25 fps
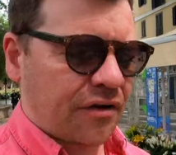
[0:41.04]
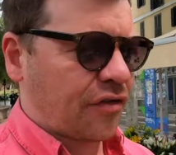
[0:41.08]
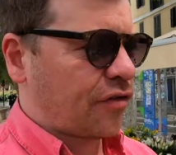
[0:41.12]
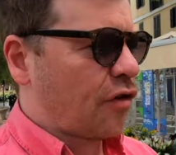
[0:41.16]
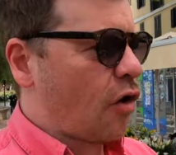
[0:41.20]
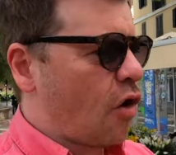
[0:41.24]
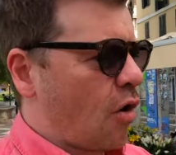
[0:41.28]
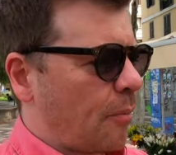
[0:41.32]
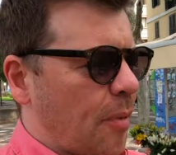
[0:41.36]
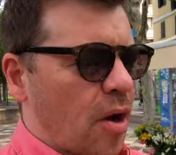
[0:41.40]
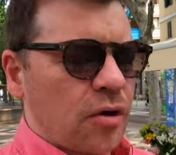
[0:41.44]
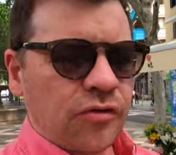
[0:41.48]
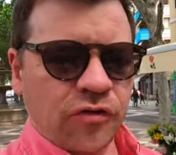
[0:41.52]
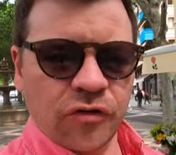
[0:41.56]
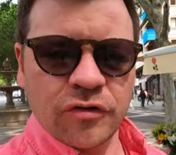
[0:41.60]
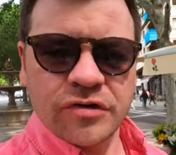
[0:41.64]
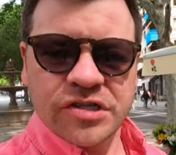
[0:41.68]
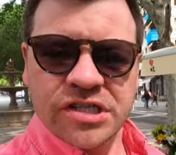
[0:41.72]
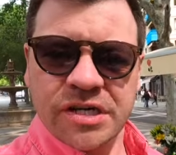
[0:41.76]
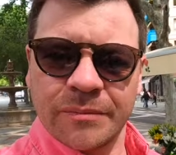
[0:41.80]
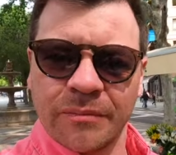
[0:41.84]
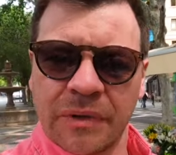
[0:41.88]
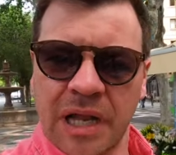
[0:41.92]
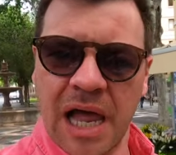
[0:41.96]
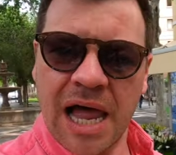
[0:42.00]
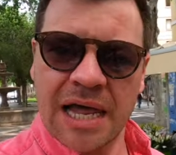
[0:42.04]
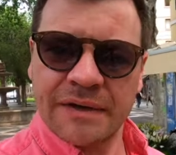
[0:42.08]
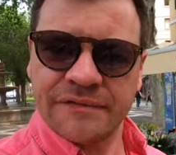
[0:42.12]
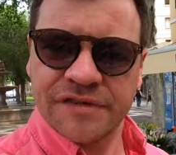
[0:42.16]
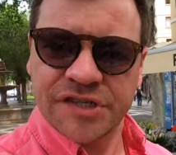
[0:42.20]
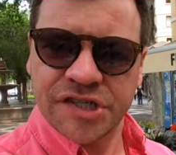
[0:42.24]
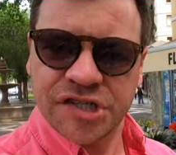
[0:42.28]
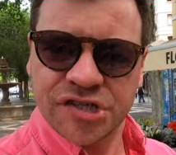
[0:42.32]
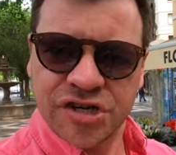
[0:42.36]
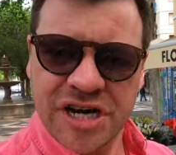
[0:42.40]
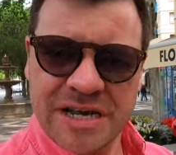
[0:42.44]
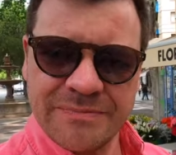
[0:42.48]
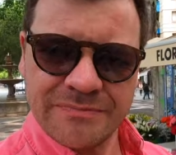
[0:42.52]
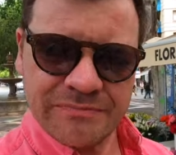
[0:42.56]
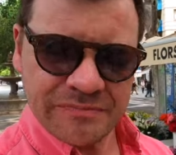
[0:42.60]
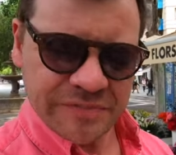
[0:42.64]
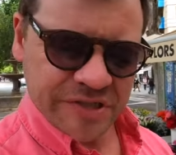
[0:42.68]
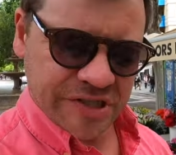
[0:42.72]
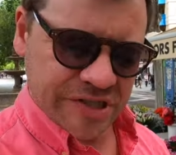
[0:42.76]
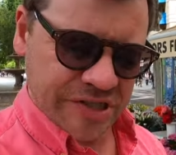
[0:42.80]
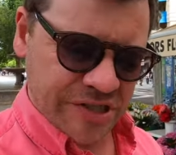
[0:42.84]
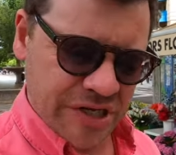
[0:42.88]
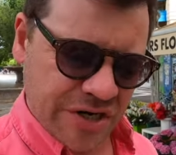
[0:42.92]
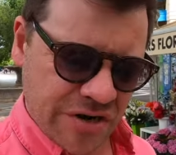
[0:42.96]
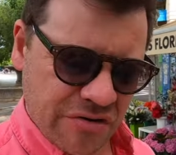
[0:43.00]
I'd thought about doing some live
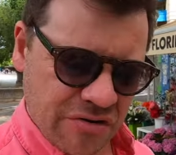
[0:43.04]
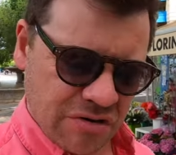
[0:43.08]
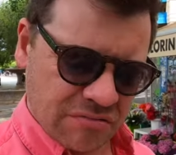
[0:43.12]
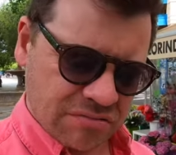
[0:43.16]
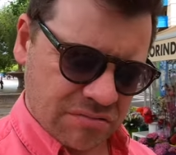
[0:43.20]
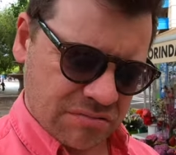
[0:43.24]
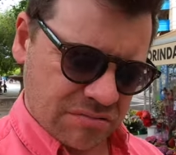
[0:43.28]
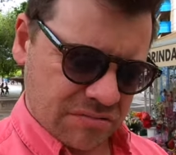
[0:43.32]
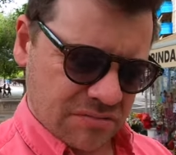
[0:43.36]
streams, you know?